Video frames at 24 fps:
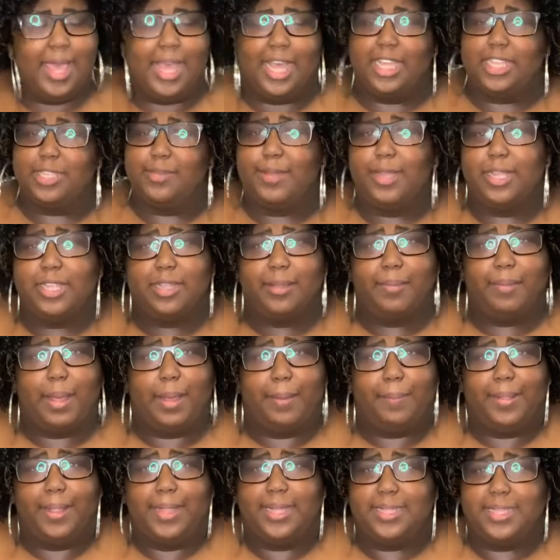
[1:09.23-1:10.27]
Especially
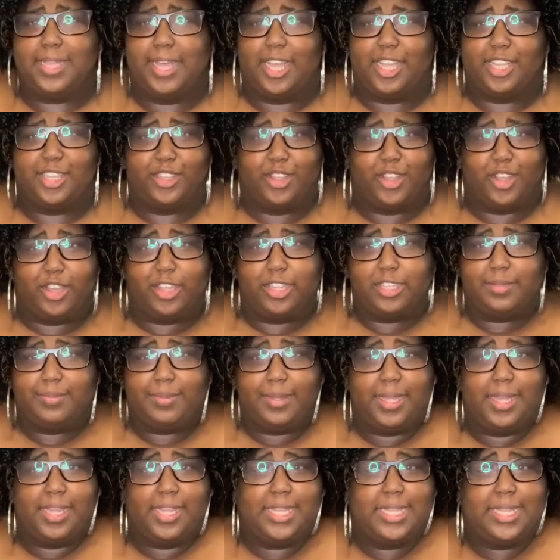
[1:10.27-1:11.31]
my plus size girls,
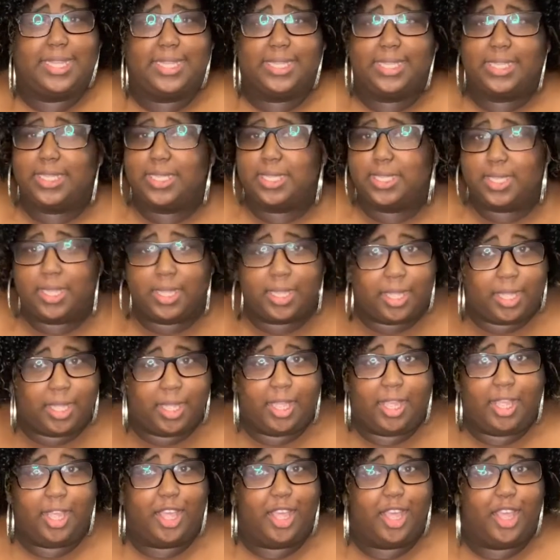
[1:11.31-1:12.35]
because
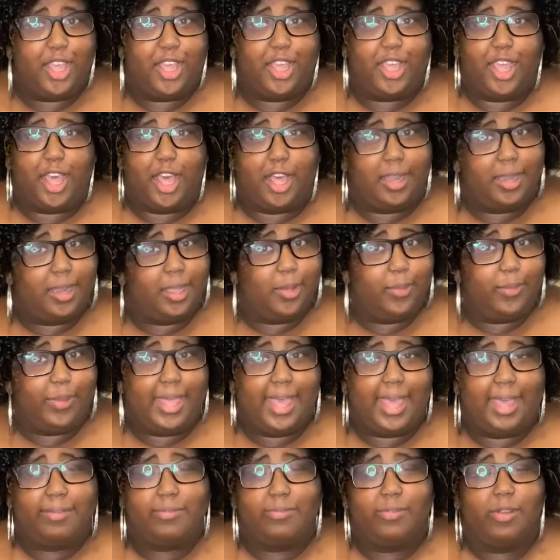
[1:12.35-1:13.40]
y'all know we
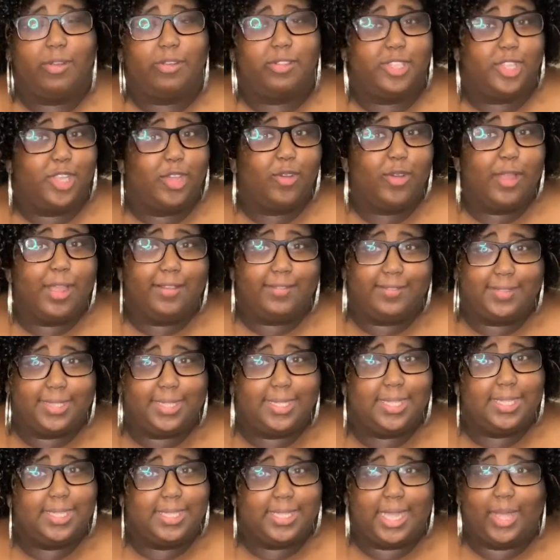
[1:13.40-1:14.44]
have rows and
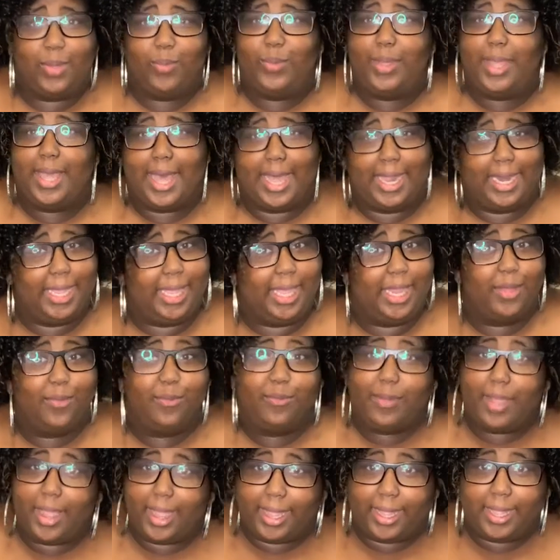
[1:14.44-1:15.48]
crevices and we gotta get it
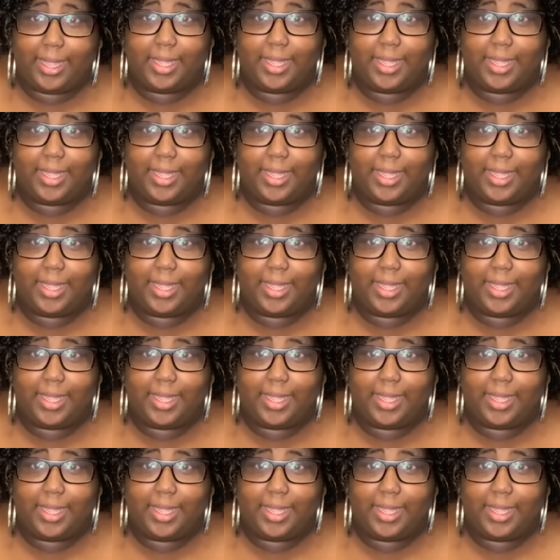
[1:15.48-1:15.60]
right.